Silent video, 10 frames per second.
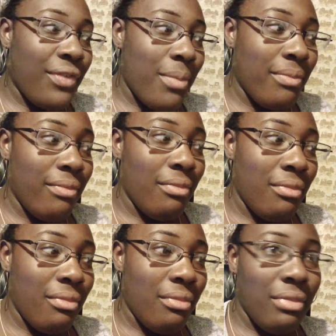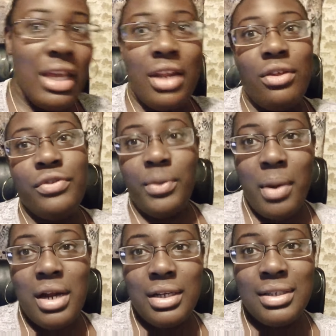from getting those free
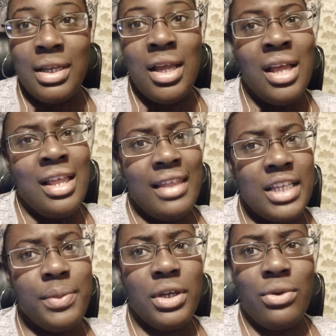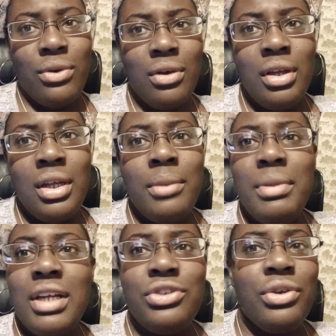products. That's pretty cool
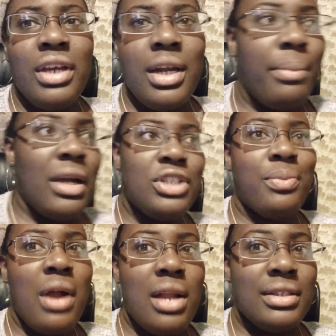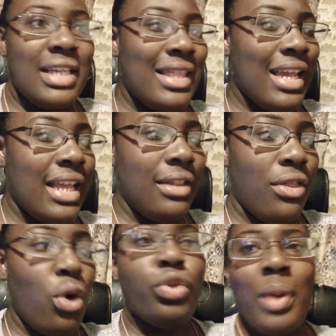because you can get a bunch of products and then get
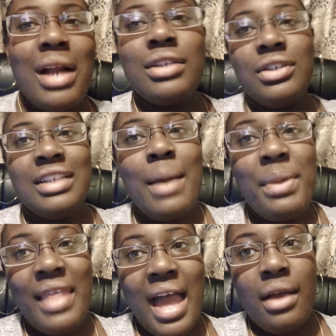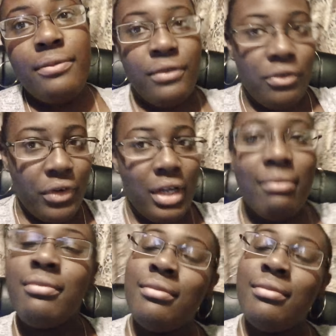those products on top of that for free.